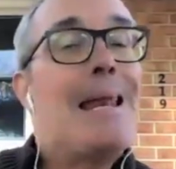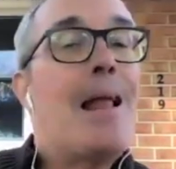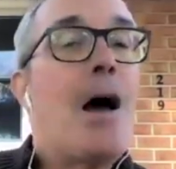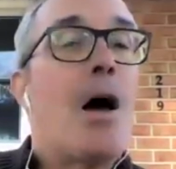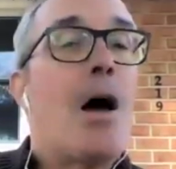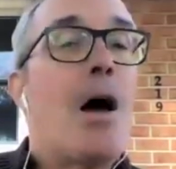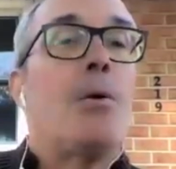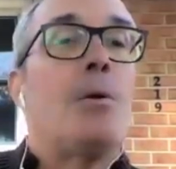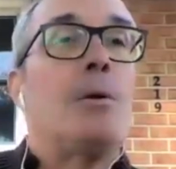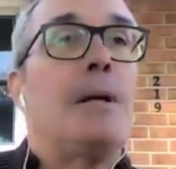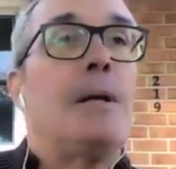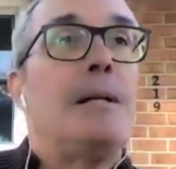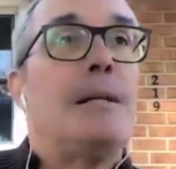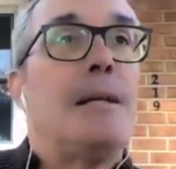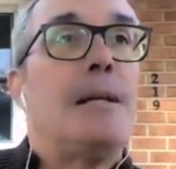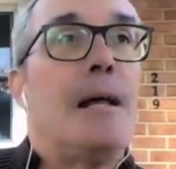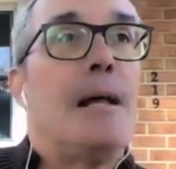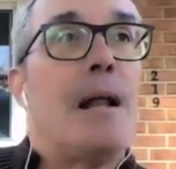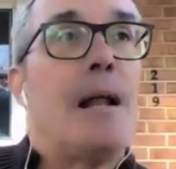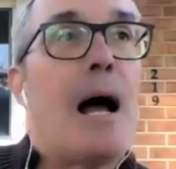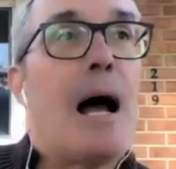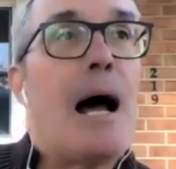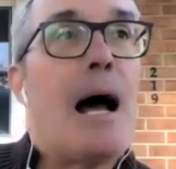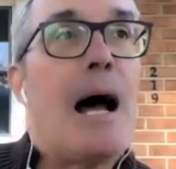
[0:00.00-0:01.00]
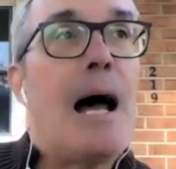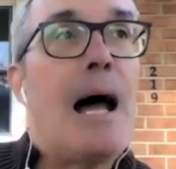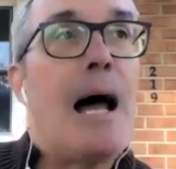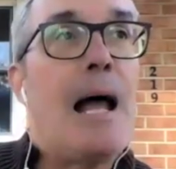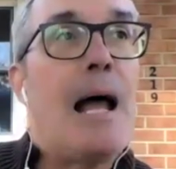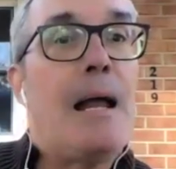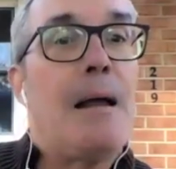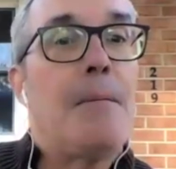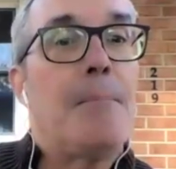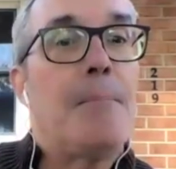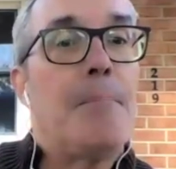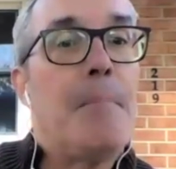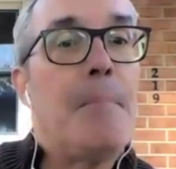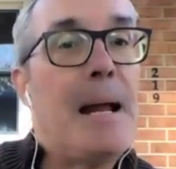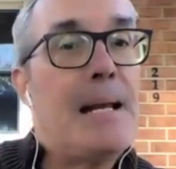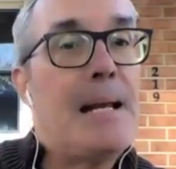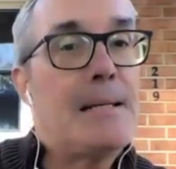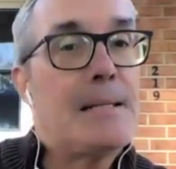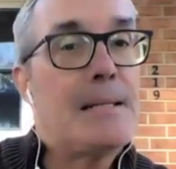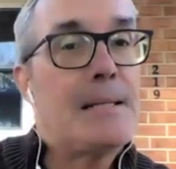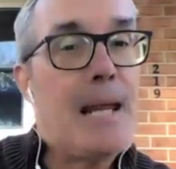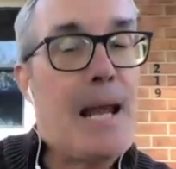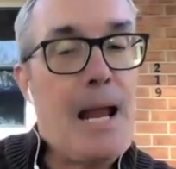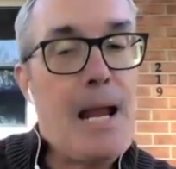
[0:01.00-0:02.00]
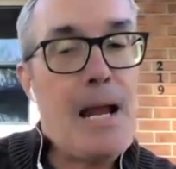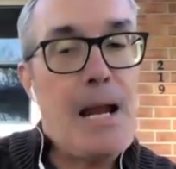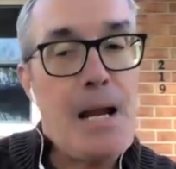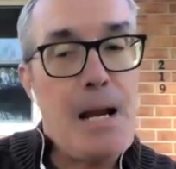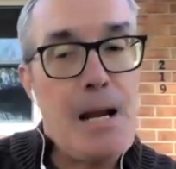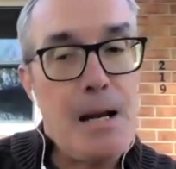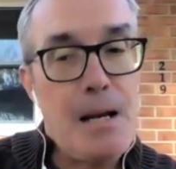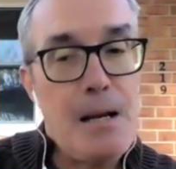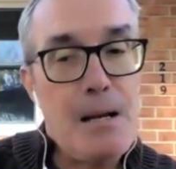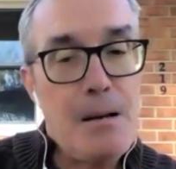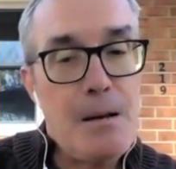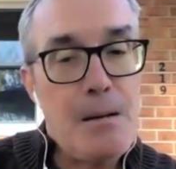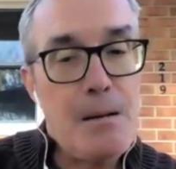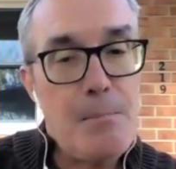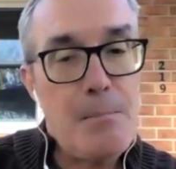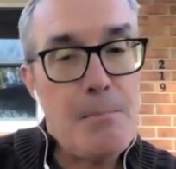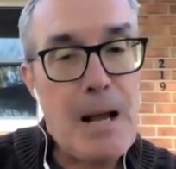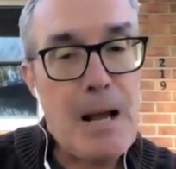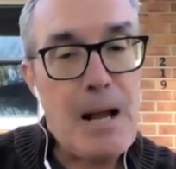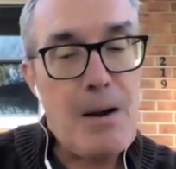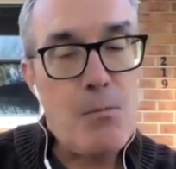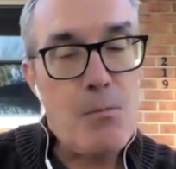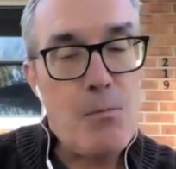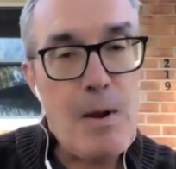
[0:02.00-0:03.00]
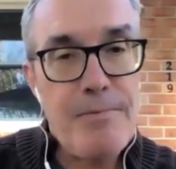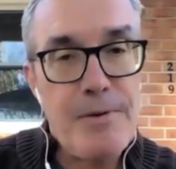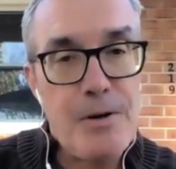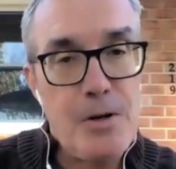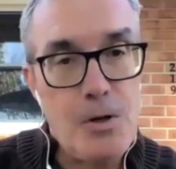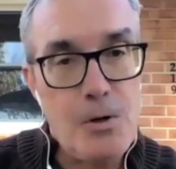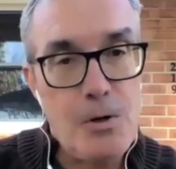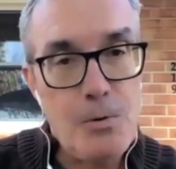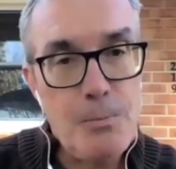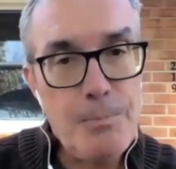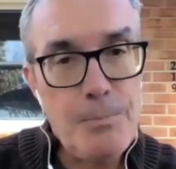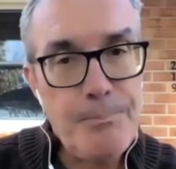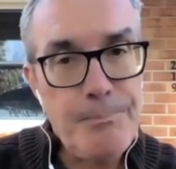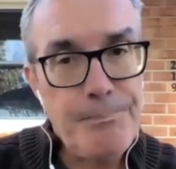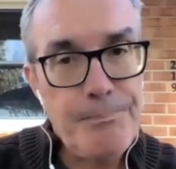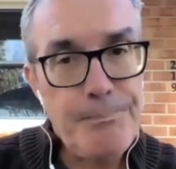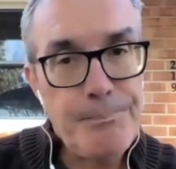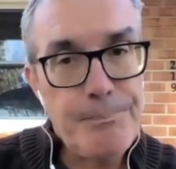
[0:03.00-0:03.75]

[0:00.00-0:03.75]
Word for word: Not only did I maintain my revenue